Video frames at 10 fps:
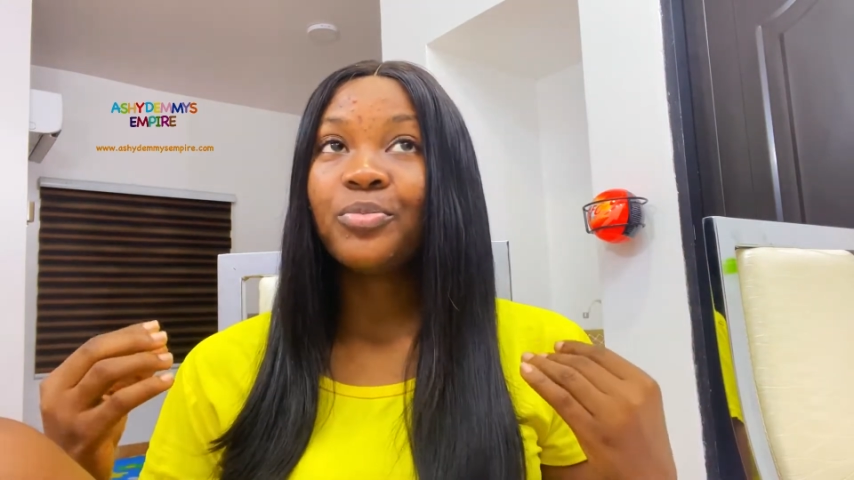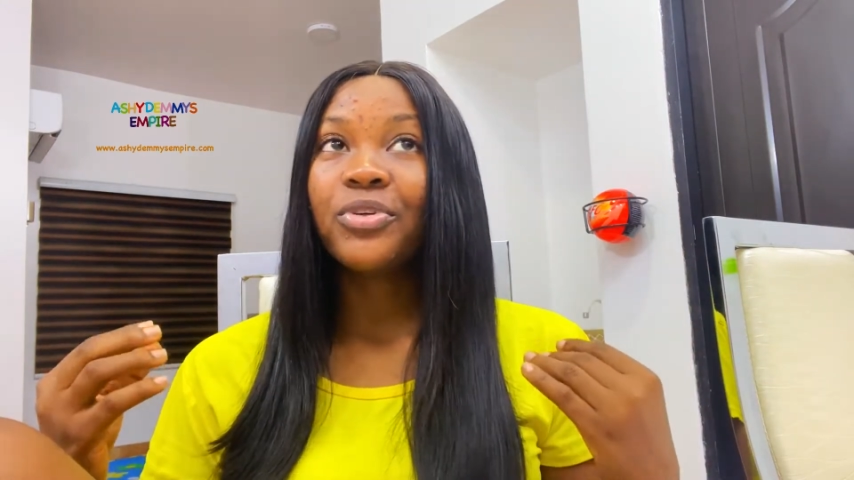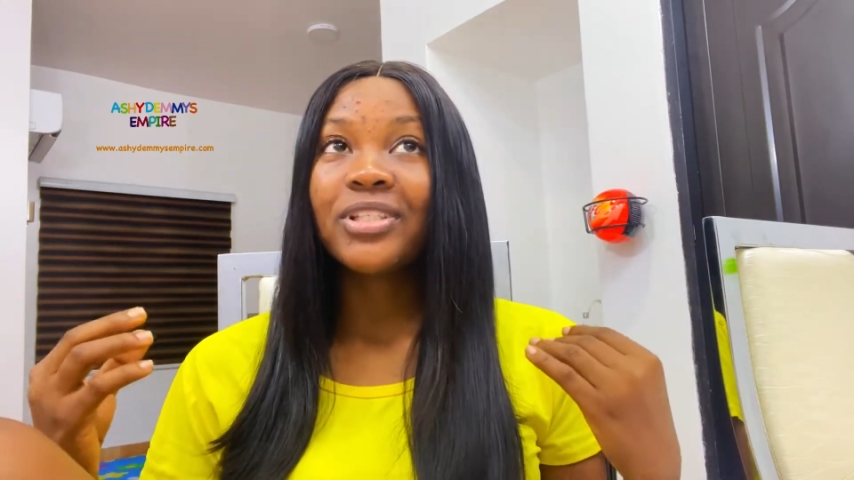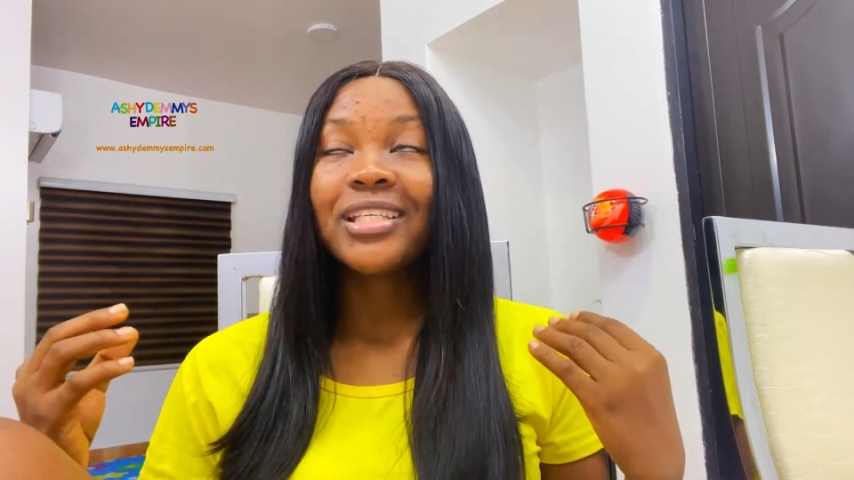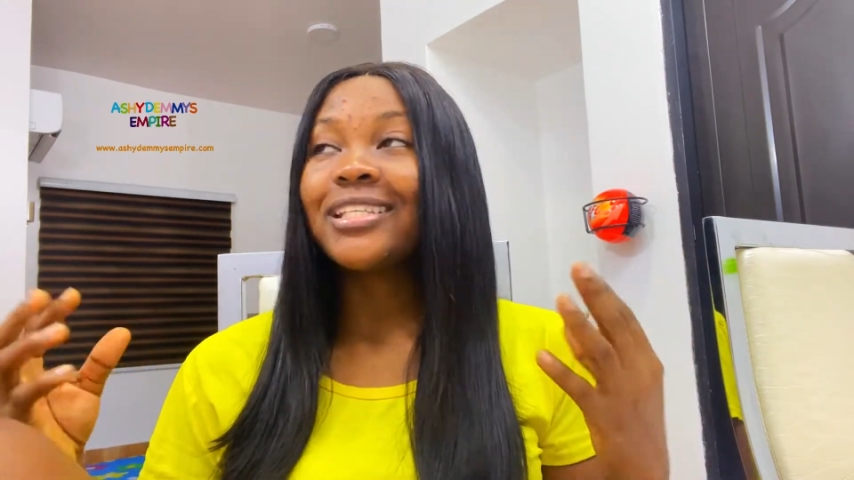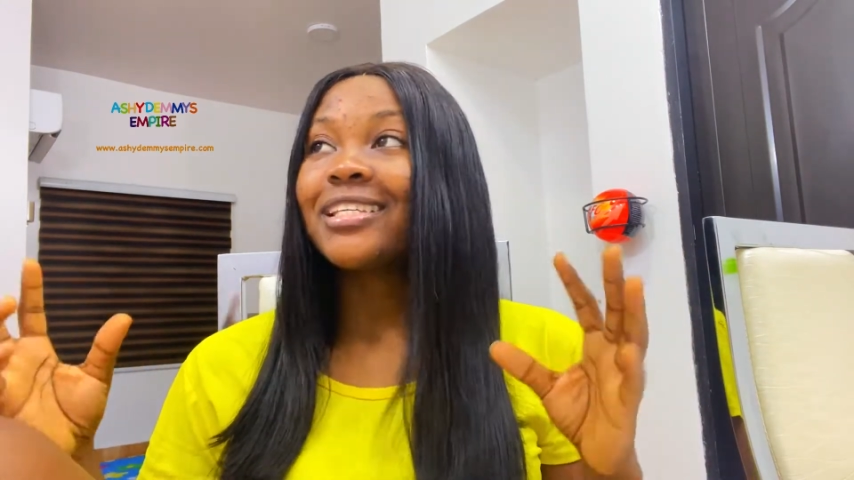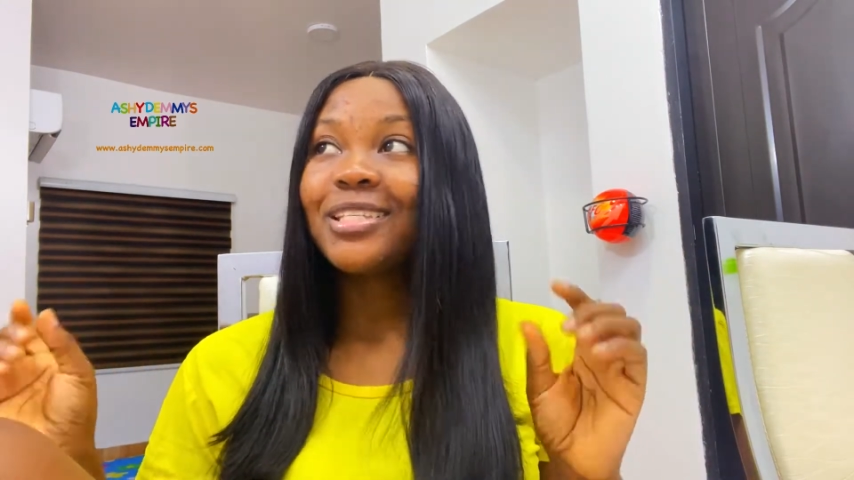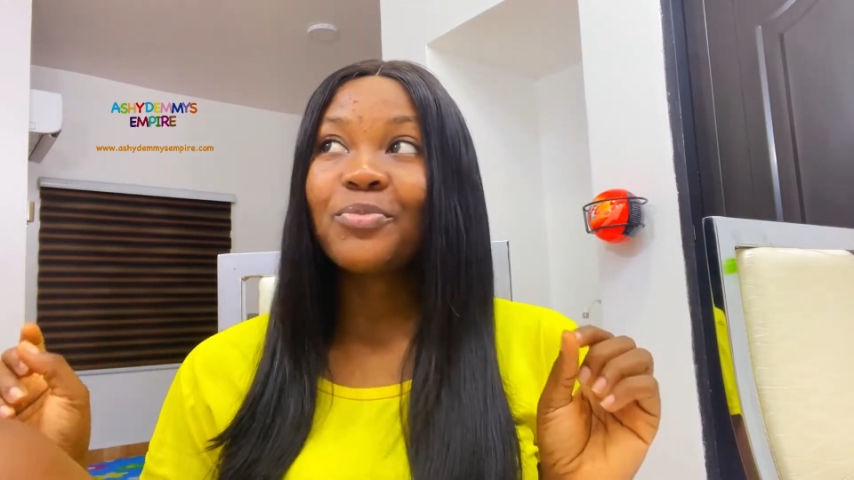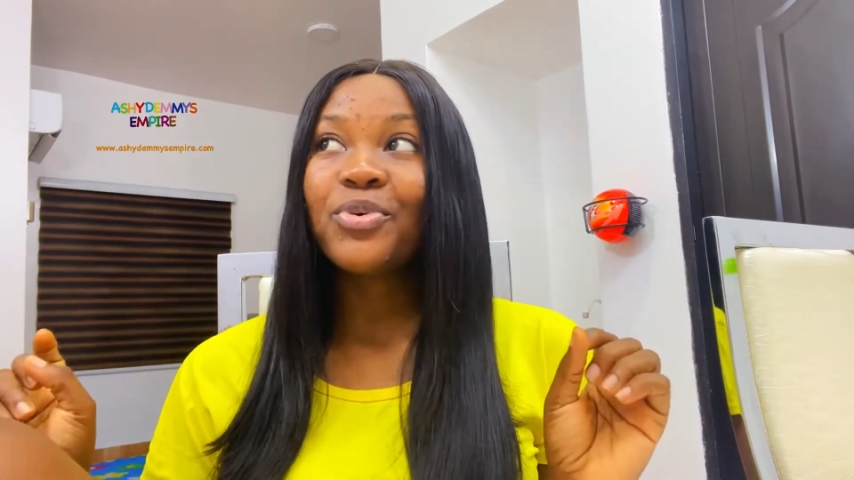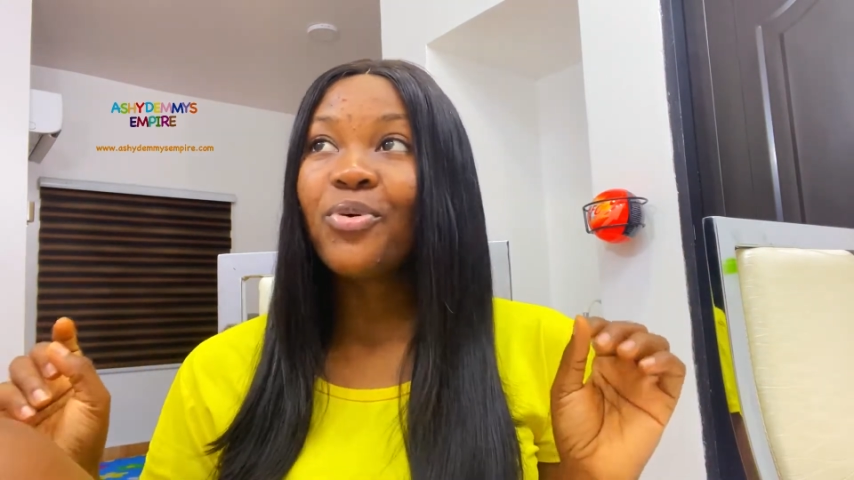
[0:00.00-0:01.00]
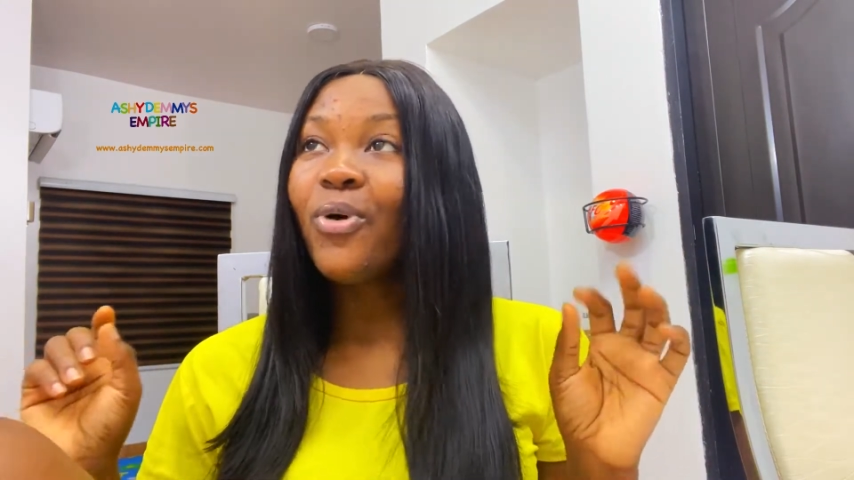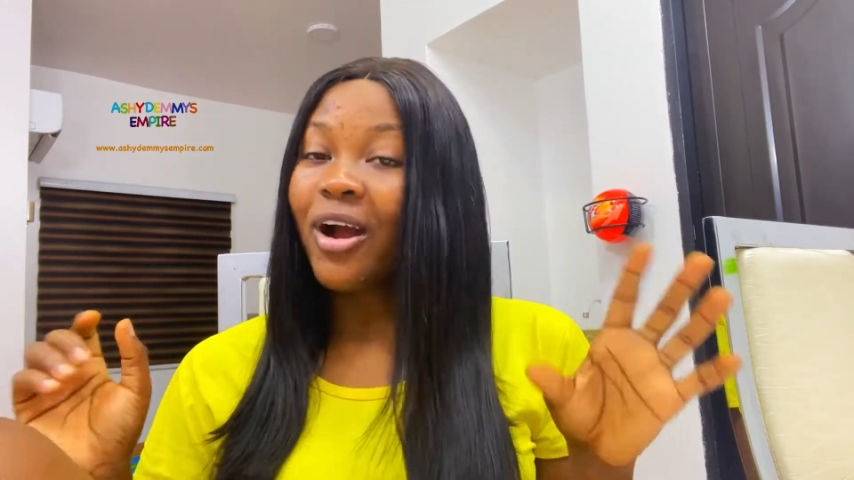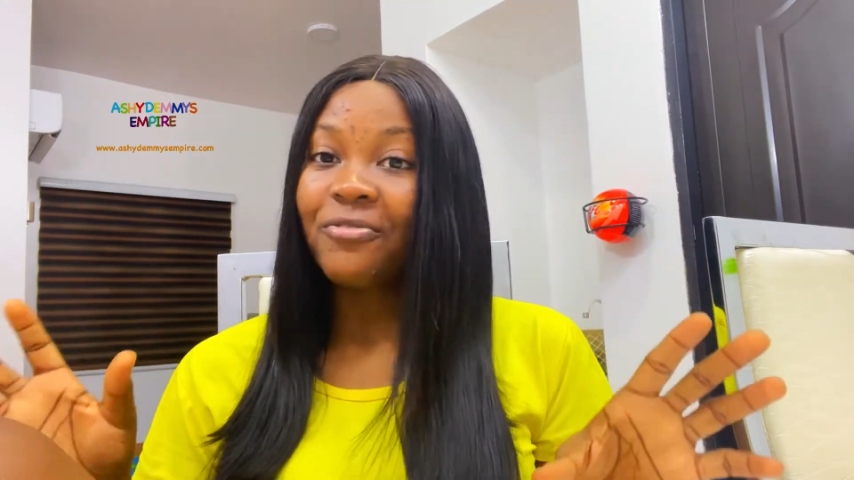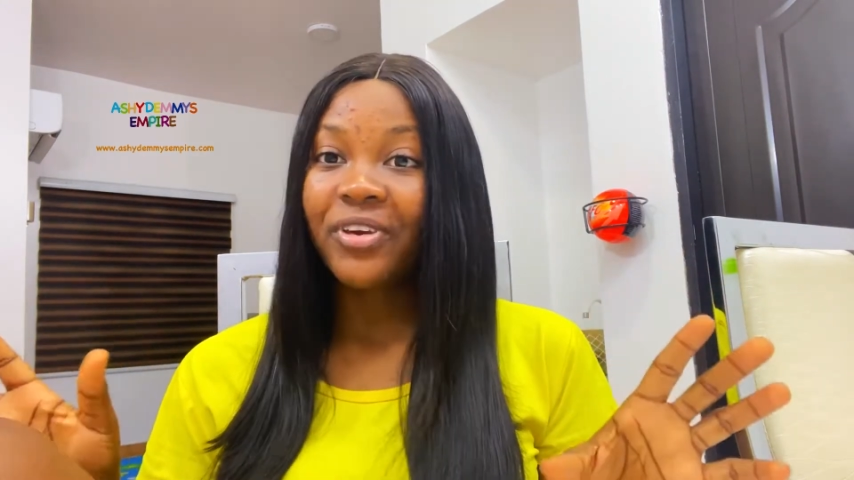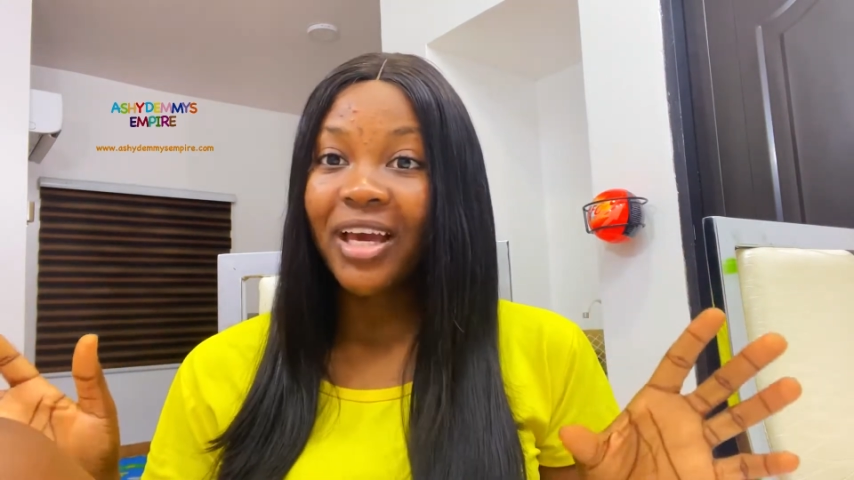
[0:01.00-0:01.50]
but in a typical
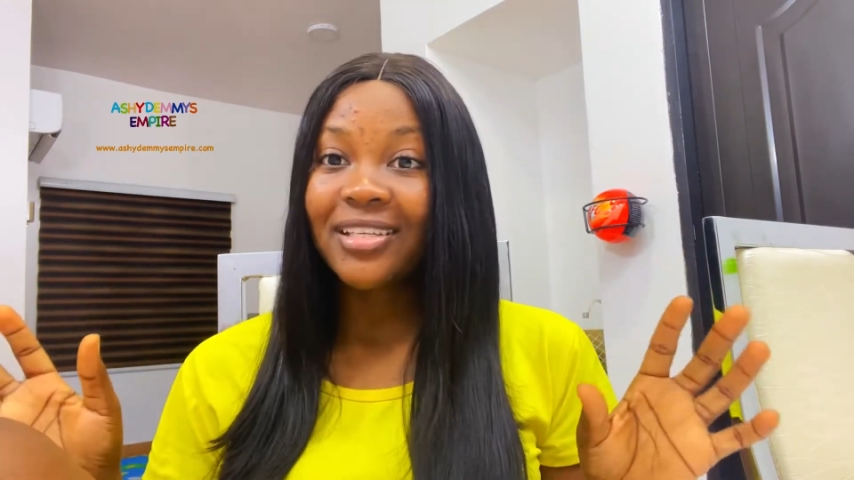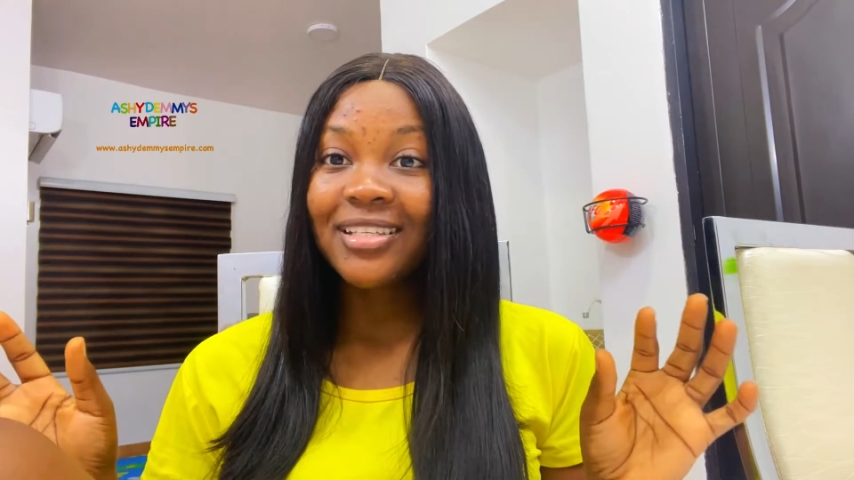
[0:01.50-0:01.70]
African